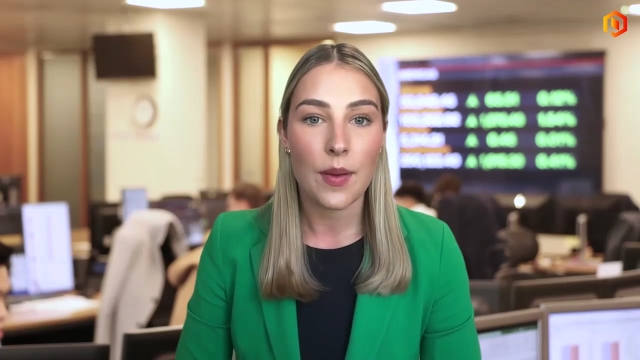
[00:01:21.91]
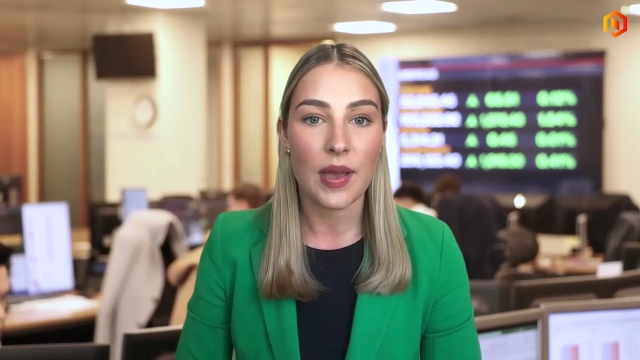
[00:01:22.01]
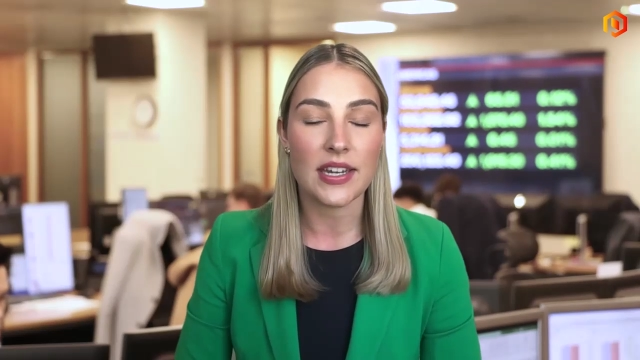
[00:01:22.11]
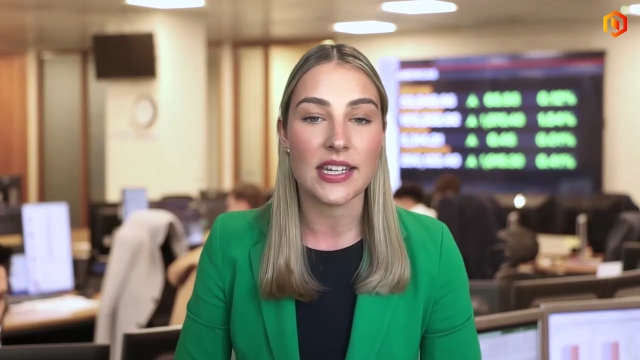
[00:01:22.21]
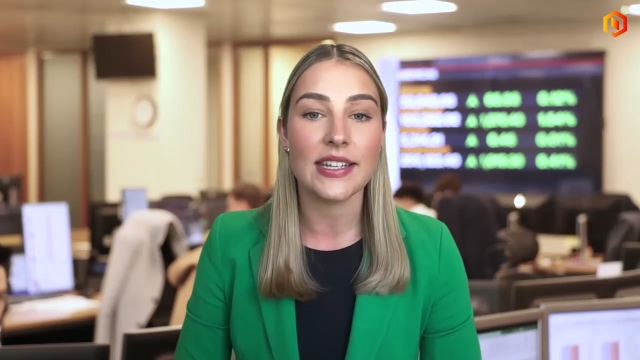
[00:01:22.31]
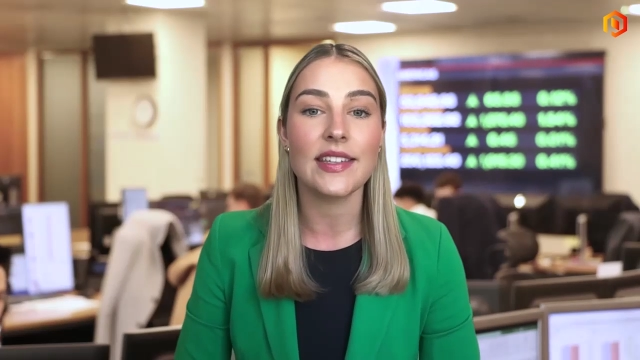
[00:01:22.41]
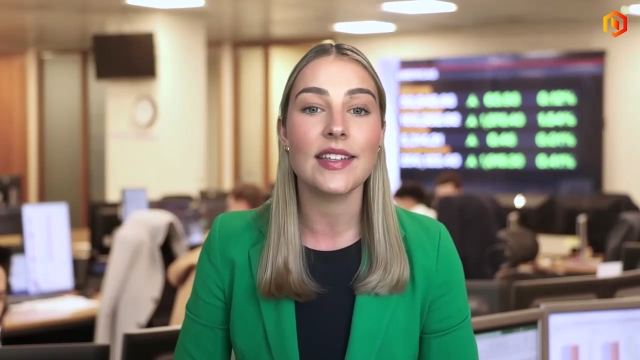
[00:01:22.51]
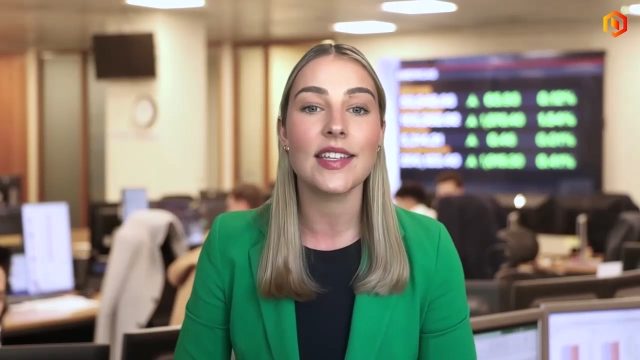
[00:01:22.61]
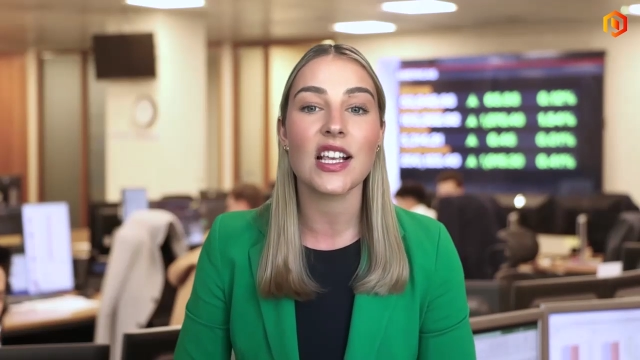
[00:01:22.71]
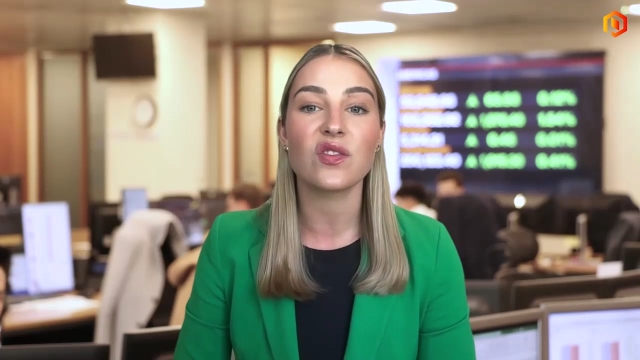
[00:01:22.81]
pending
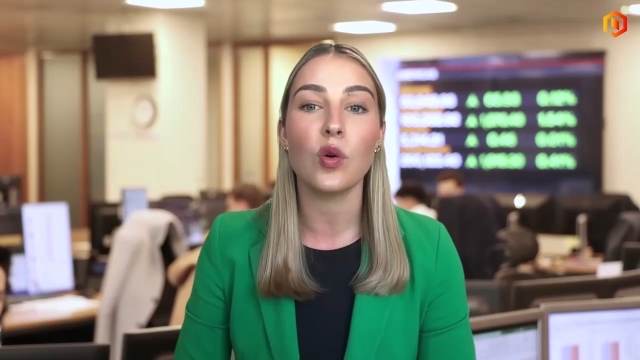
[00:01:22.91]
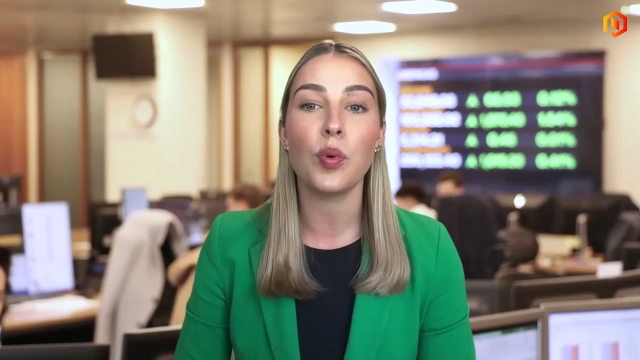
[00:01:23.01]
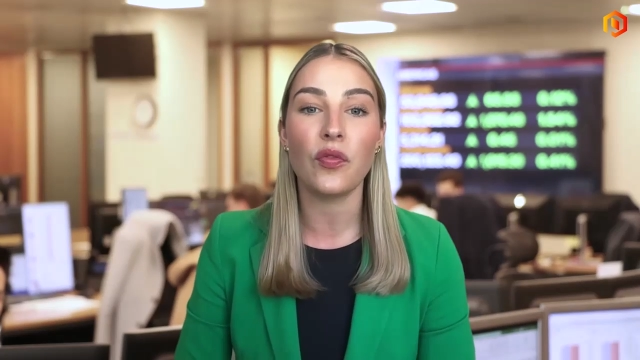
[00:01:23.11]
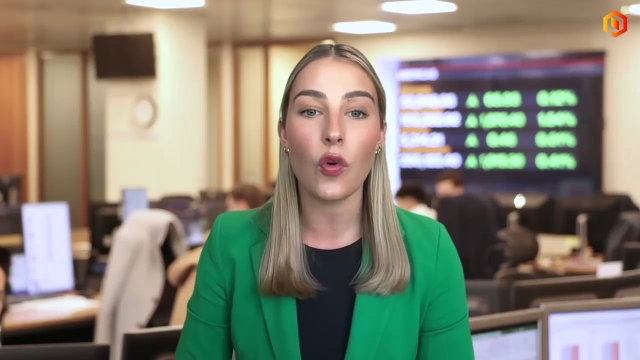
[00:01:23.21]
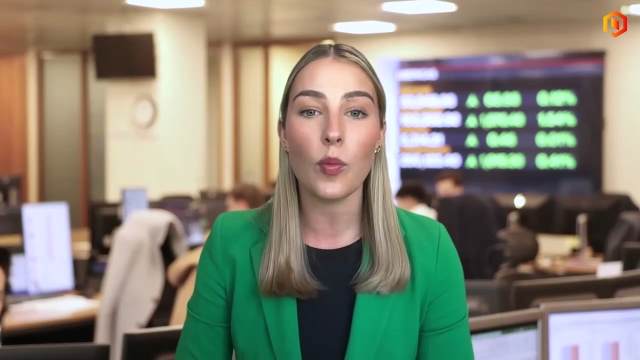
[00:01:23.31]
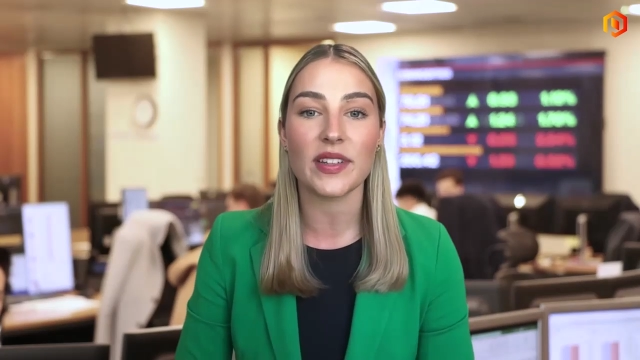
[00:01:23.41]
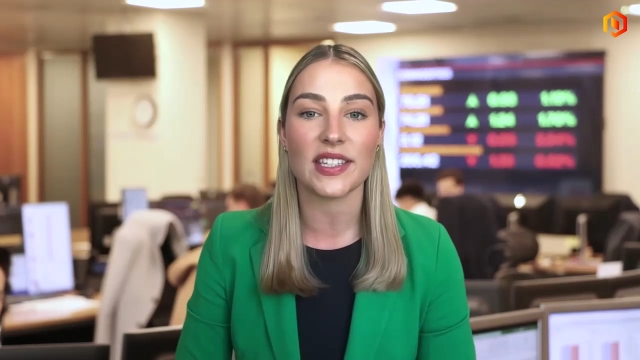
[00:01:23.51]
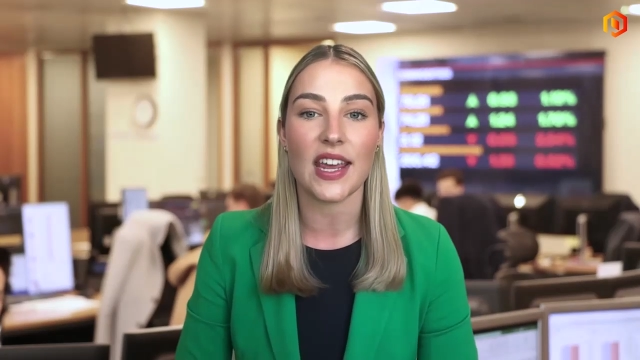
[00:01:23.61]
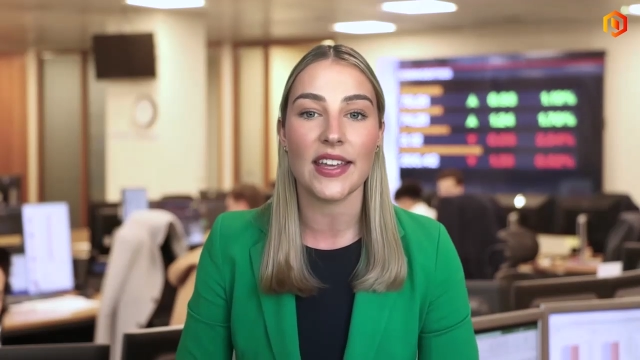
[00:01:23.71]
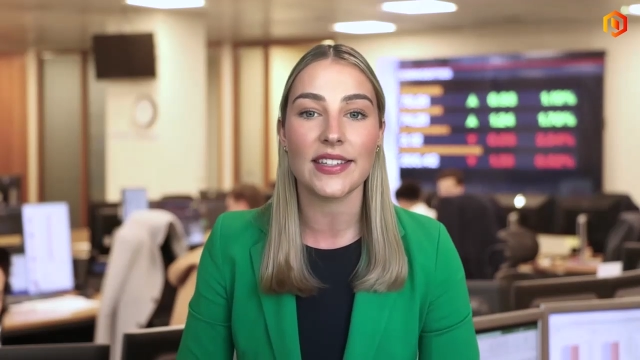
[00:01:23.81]
successful
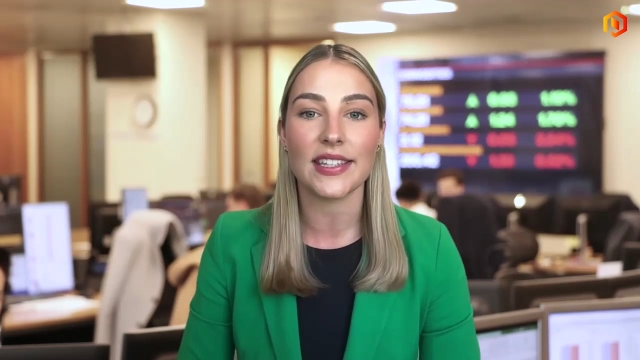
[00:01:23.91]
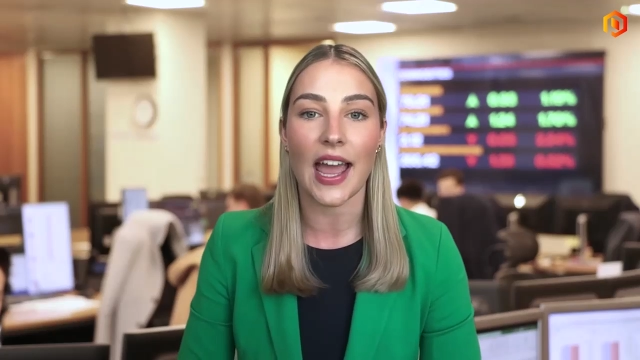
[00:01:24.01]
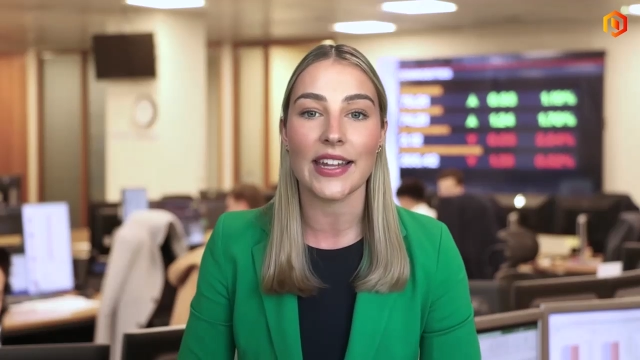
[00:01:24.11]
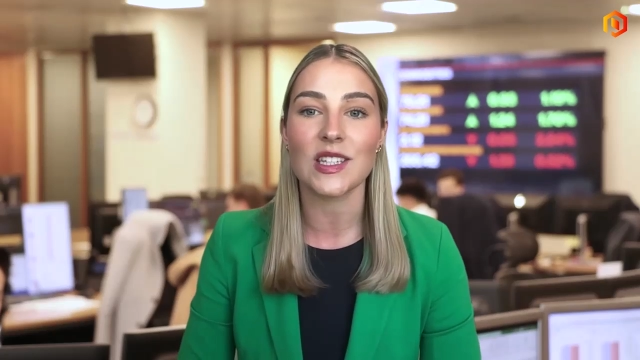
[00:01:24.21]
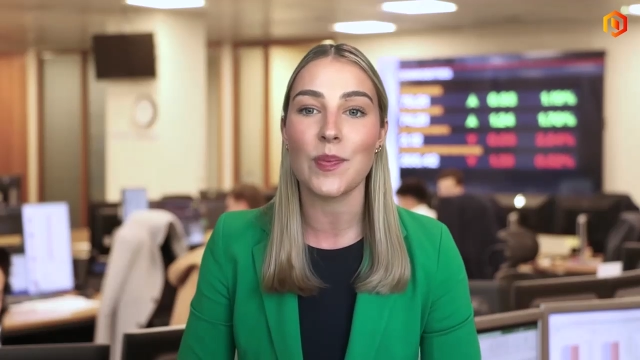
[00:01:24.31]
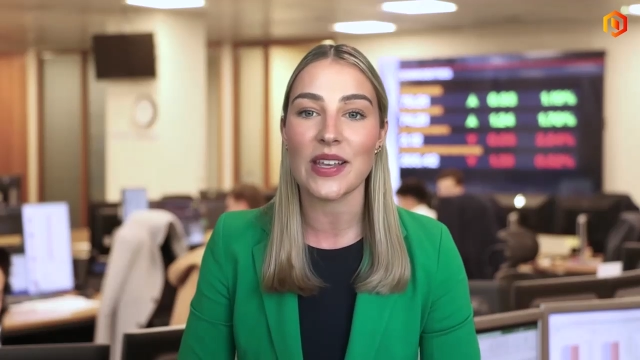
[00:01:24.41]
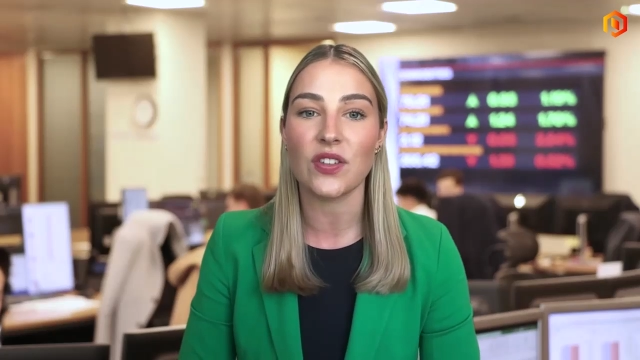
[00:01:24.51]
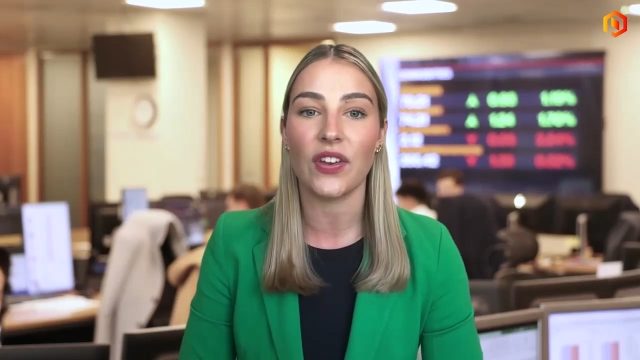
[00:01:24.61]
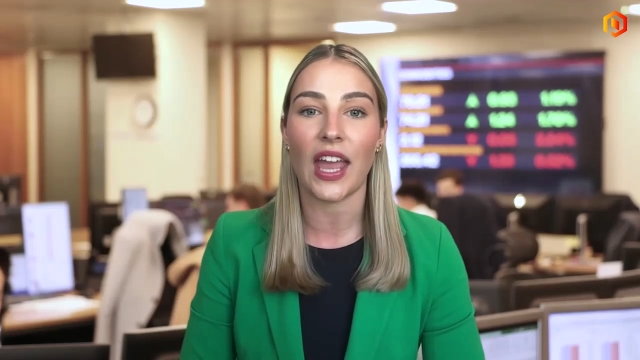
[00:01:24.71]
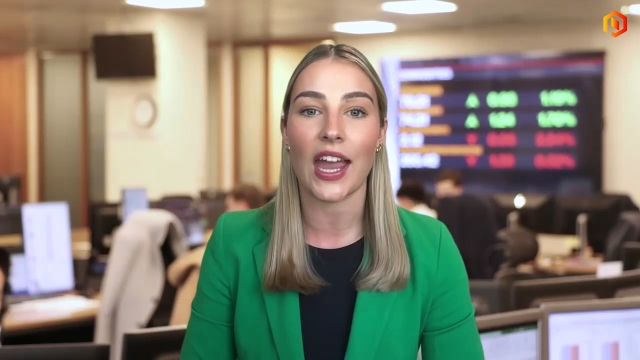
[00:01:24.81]
performance tests and
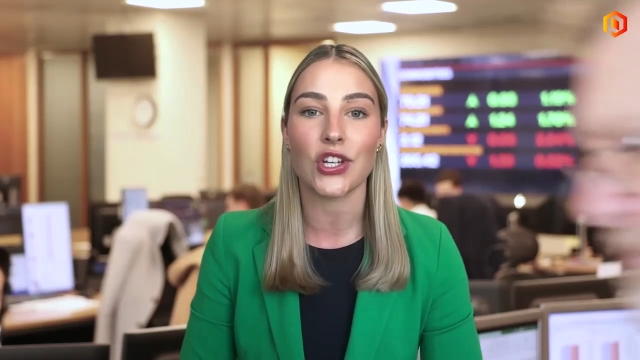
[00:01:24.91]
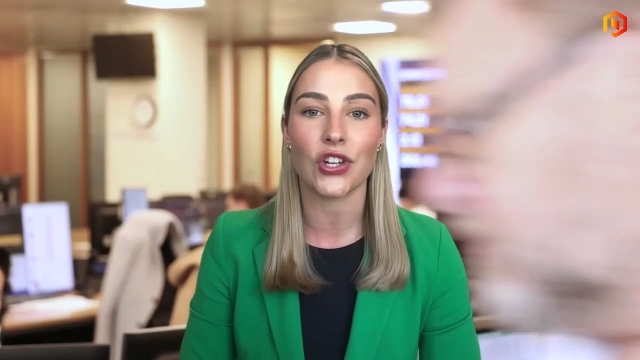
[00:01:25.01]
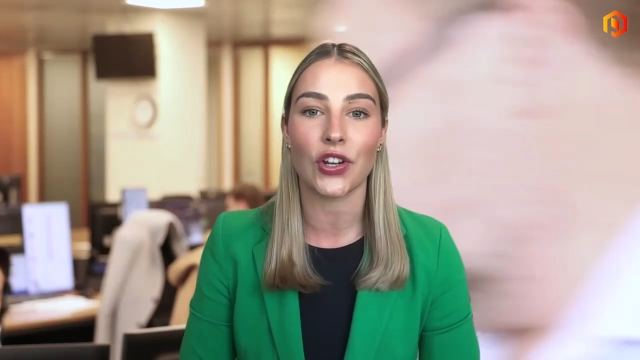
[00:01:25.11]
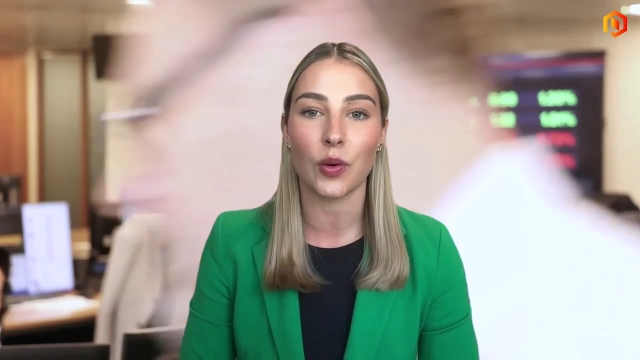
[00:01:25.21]
specification